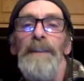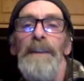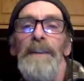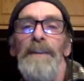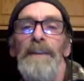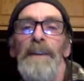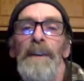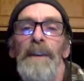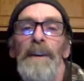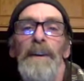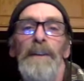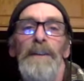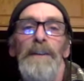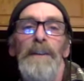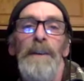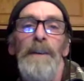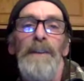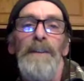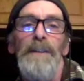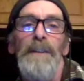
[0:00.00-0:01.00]
younger,
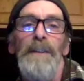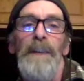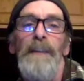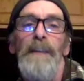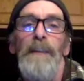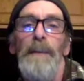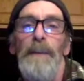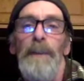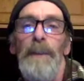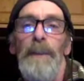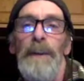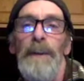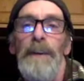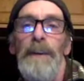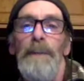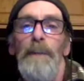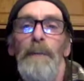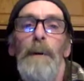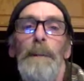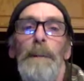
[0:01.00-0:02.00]
so he's savvy he
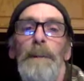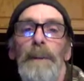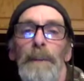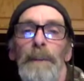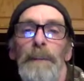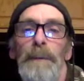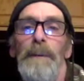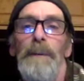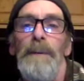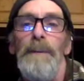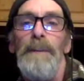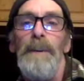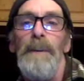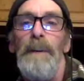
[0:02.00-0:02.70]
grew up with computers,